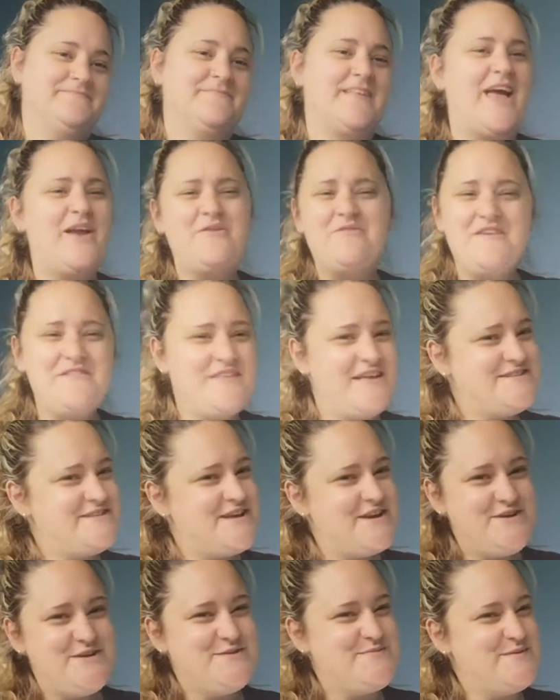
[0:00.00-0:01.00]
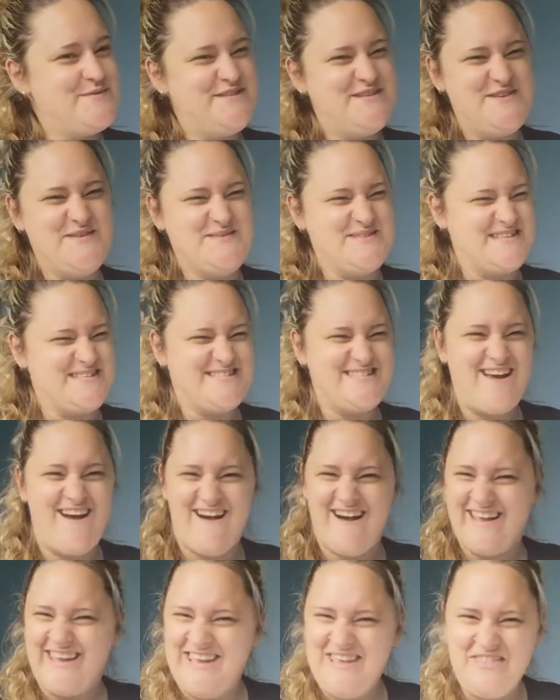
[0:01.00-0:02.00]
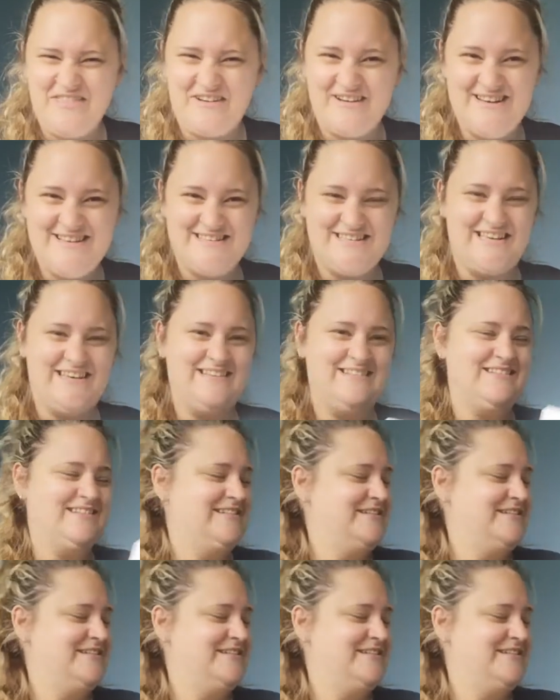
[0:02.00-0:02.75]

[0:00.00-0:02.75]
I don't think that's how you're supposed to use a saw either, is it?